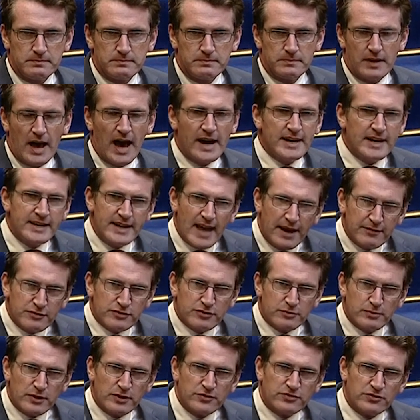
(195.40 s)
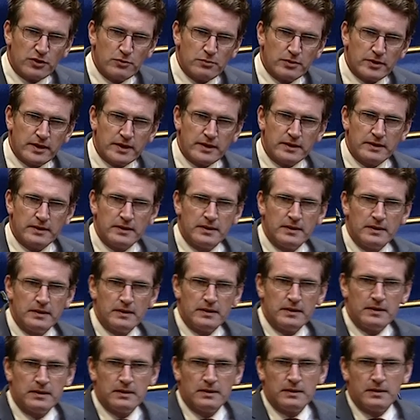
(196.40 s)
And inevitably somebody
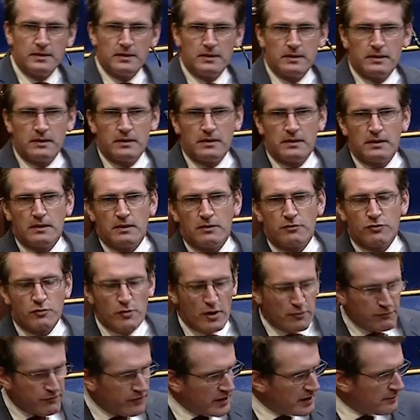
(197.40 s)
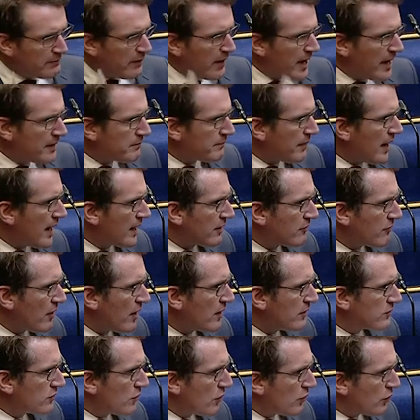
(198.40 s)
from a free-paying
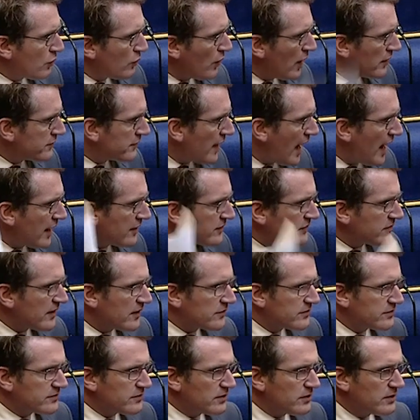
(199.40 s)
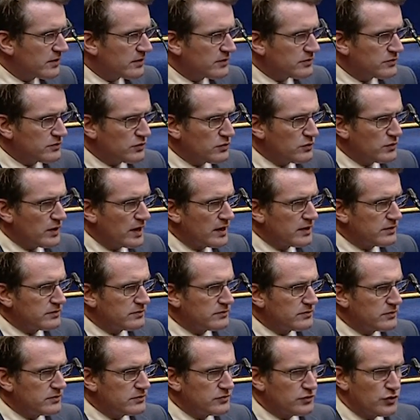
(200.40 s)
background or who has access to
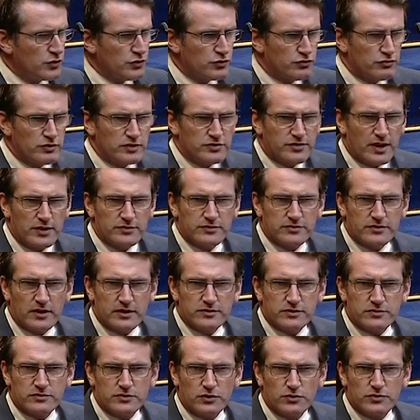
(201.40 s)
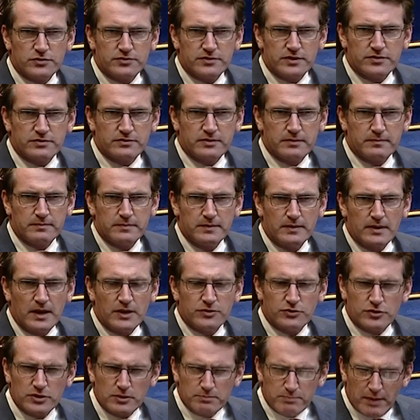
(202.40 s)
tutorage outside the school system is
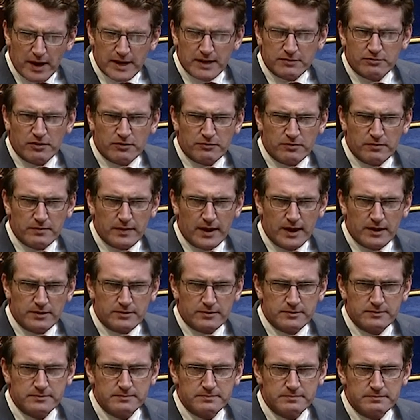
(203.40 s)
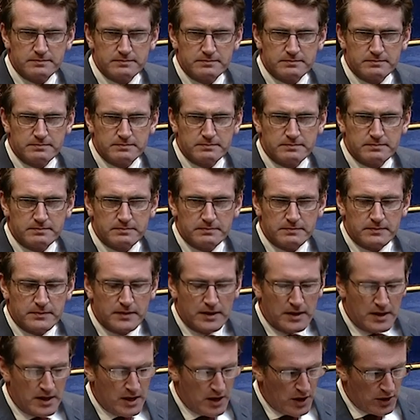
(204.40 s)
going to benefit from that.
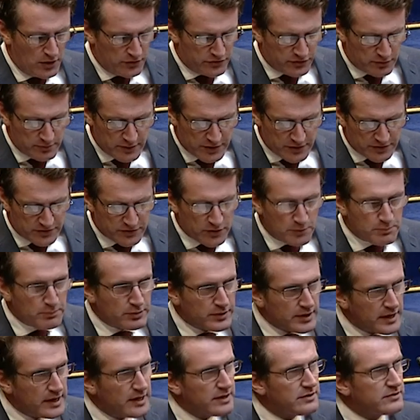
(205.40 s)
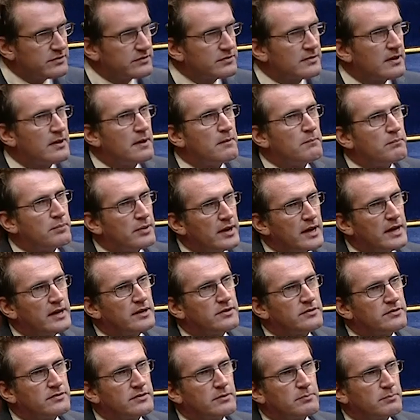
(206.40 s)
So, Minister, please,
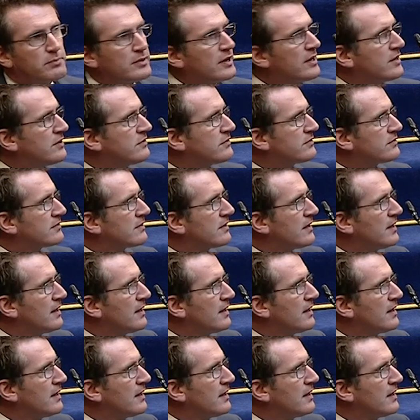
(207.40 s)
please, please,